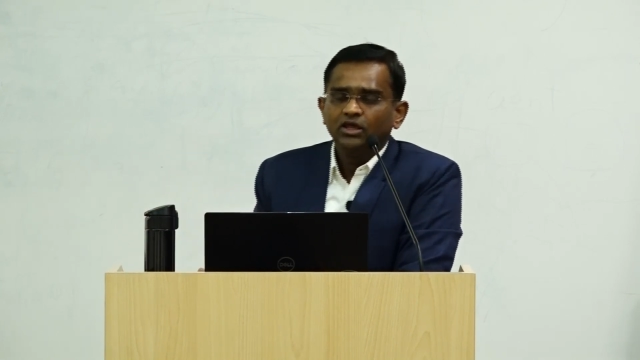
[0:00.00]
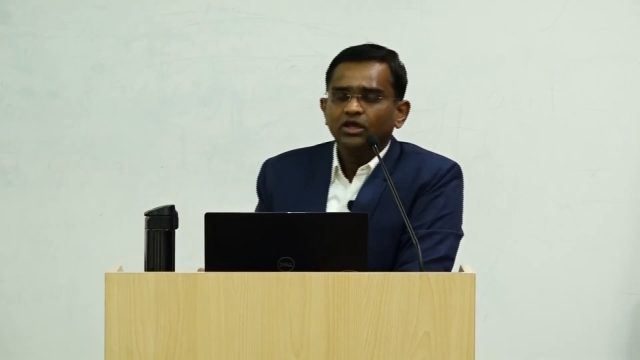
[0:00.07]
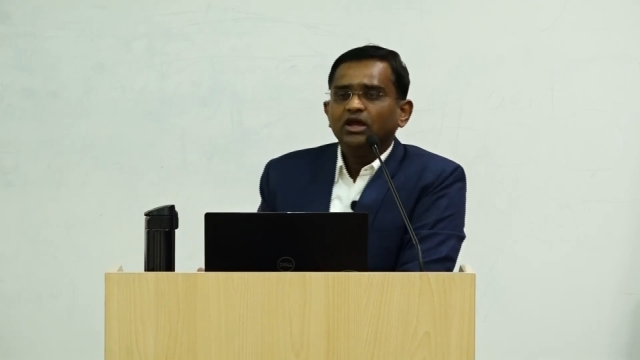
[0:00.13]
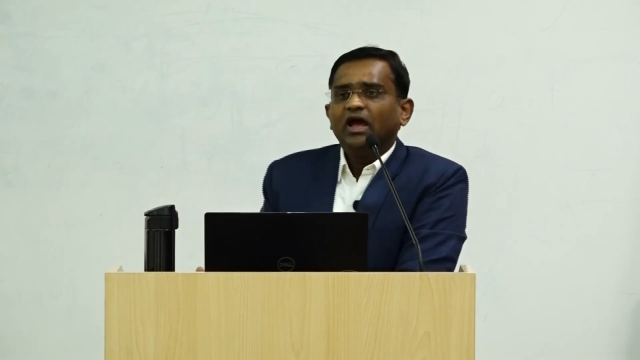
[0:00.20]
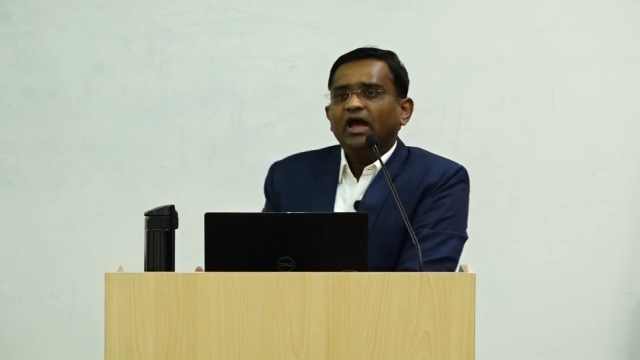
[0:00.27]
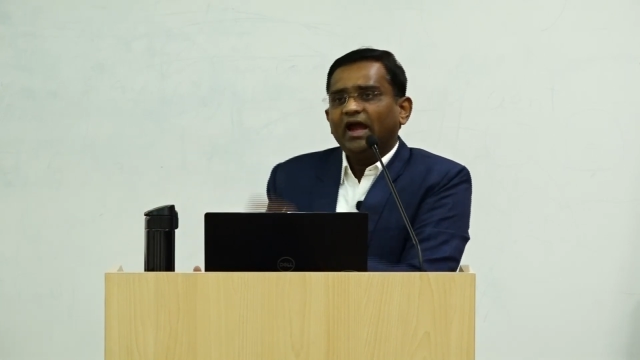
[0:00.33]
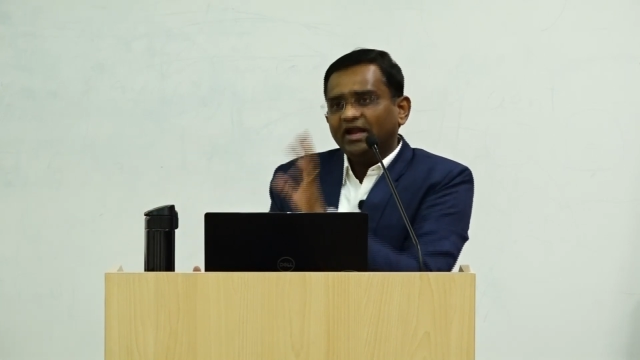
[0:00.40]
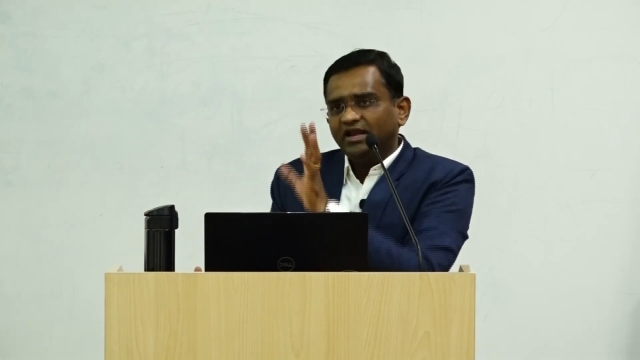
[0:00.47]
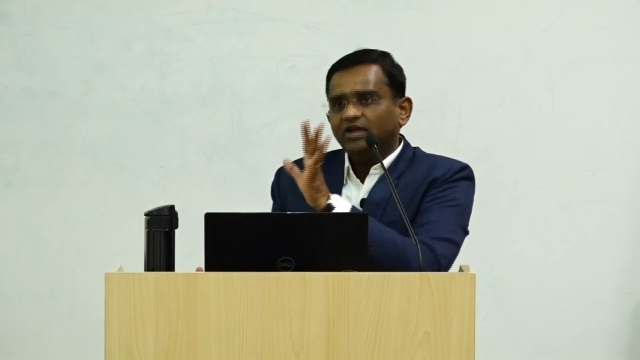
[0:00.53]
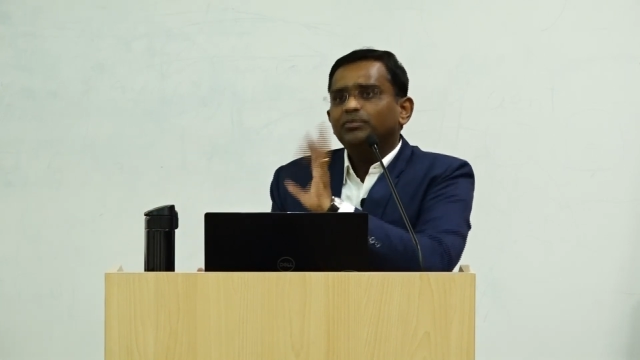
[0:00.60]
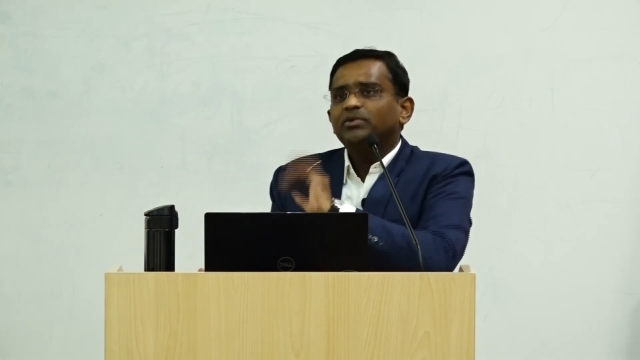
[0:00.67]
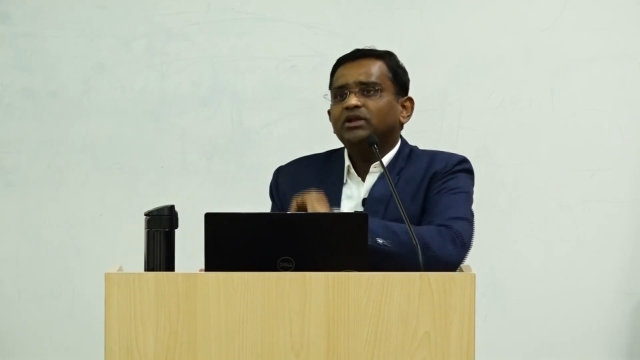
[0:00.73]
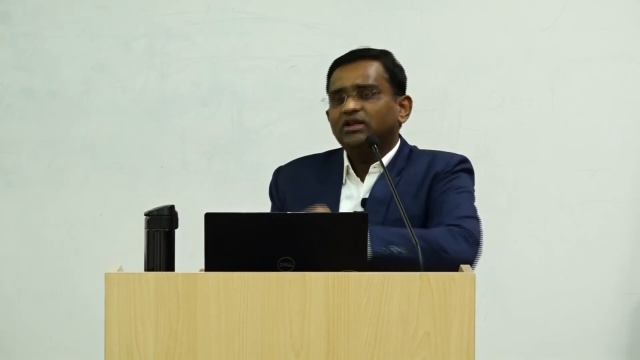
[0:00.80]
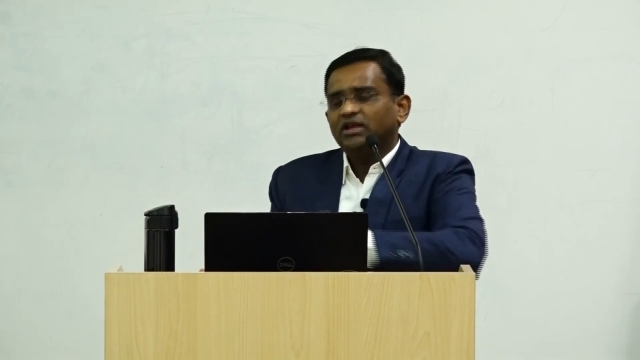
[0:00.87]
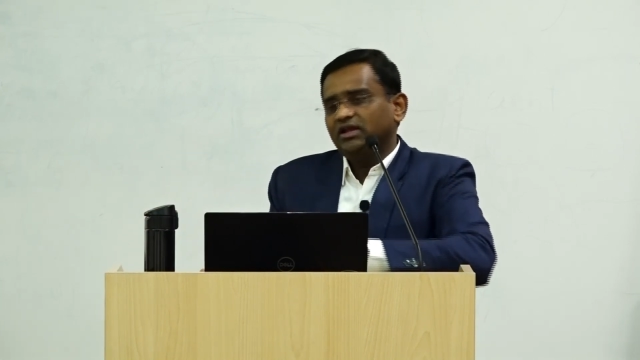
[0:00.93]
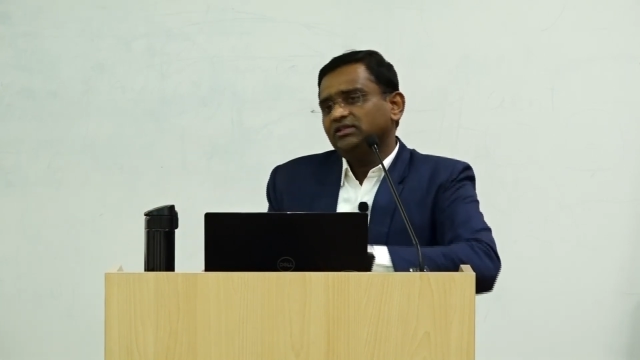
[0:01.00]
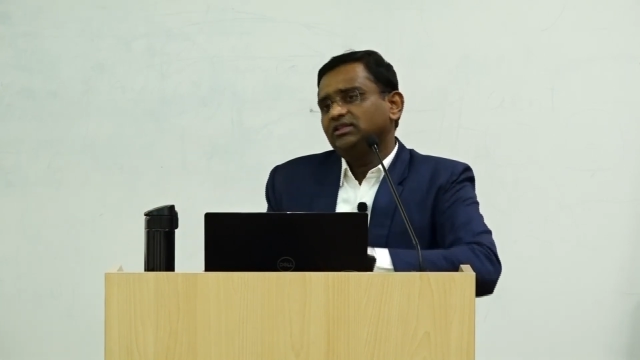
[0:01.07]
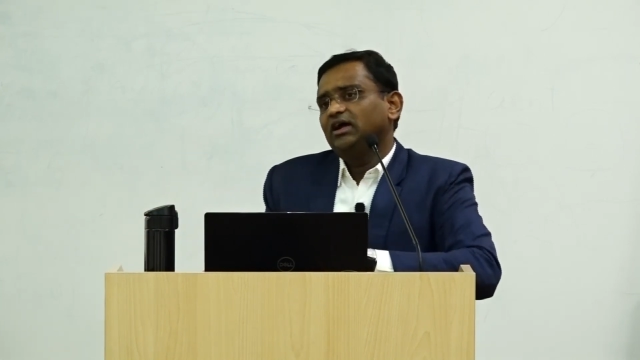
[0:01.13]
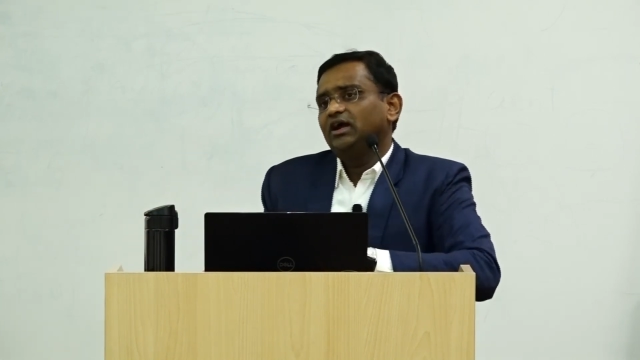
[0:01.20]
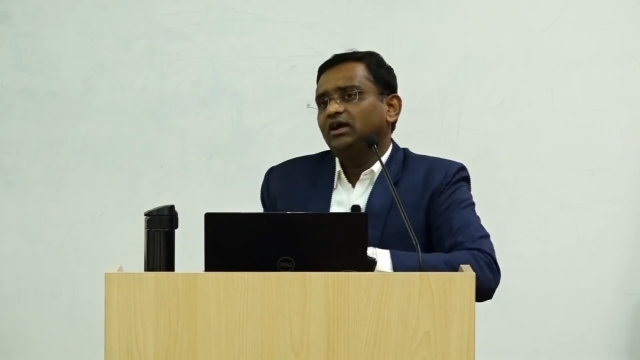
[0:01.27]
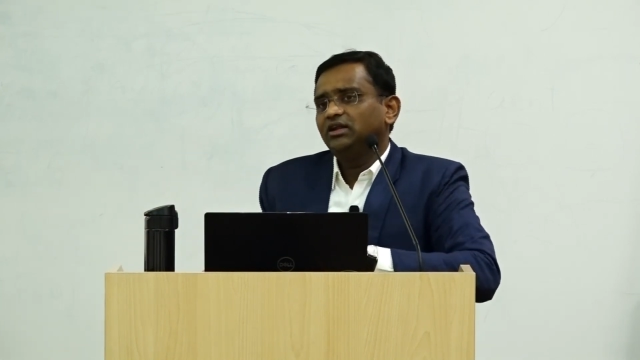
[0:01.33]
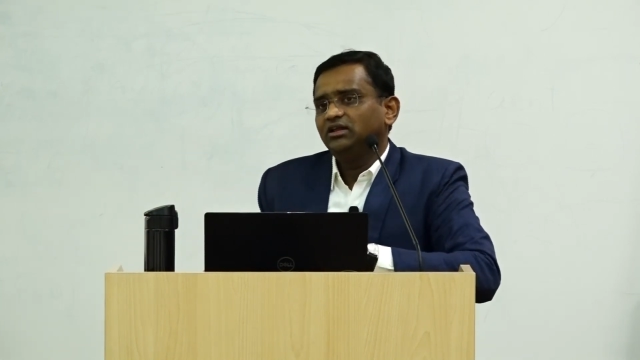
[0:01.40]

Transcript: Had it been like that,